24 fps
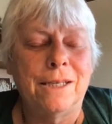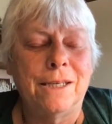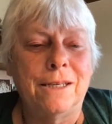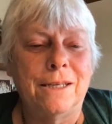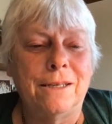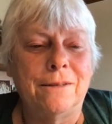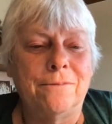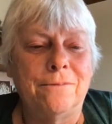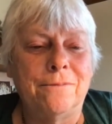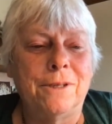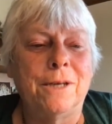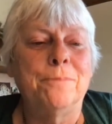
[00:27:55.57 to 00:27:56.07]

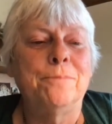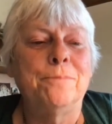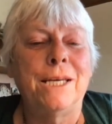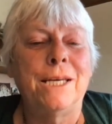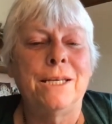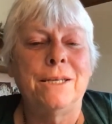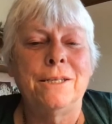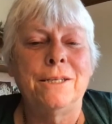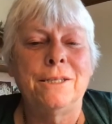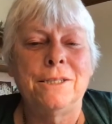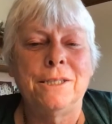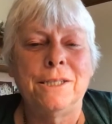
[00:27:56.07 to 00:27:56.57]
uh,
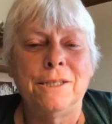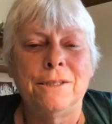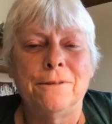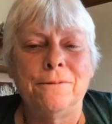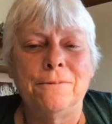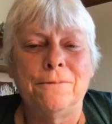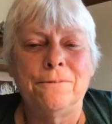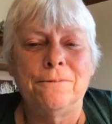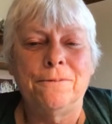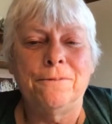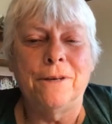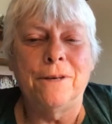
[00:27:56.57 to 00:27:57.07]

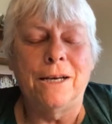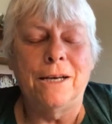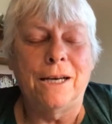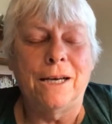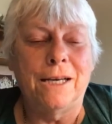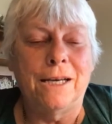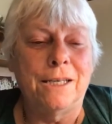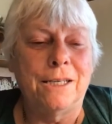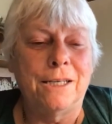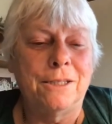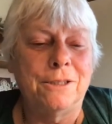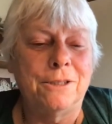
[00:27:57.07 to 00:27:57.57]
competitive,
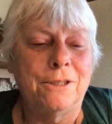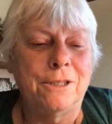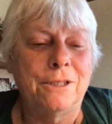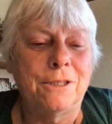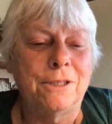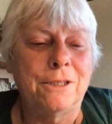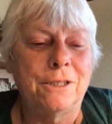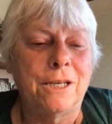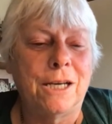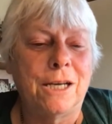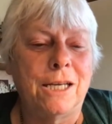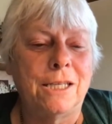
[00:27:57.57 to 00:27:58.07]
uh,
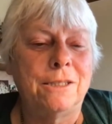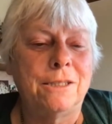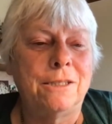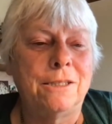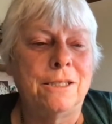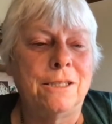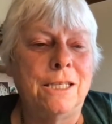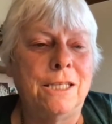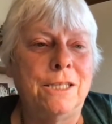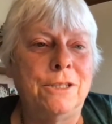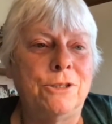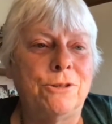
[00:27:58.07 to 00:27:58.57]
just got
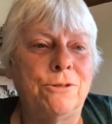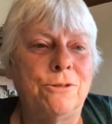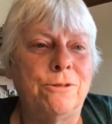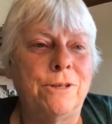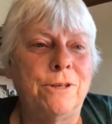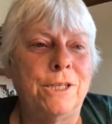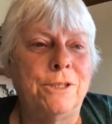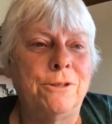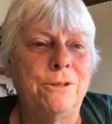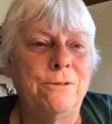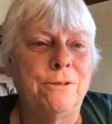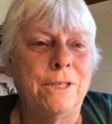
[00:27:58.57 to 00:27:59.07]
to
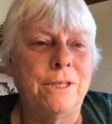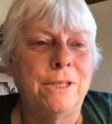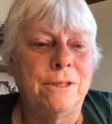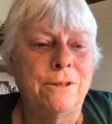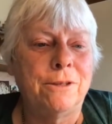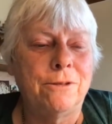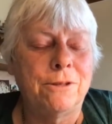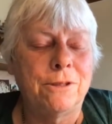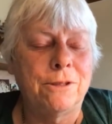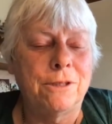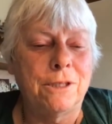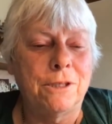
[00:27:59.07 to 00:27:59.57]
enjoy
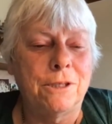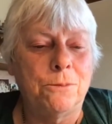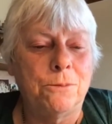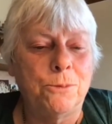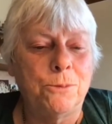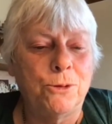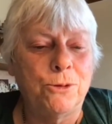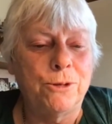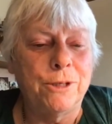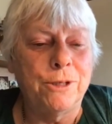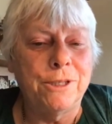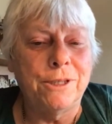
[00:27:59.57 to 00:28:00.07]
doing those
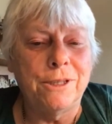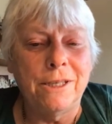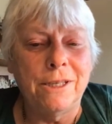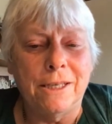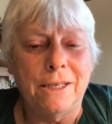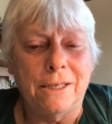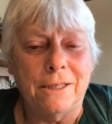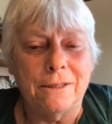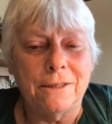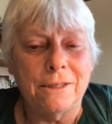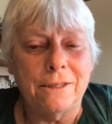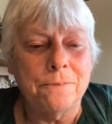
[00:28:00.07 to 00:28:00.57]
little boy
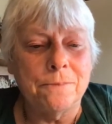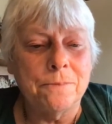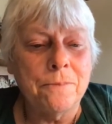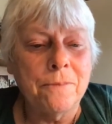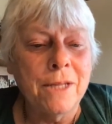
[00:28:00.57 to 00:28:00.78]
things.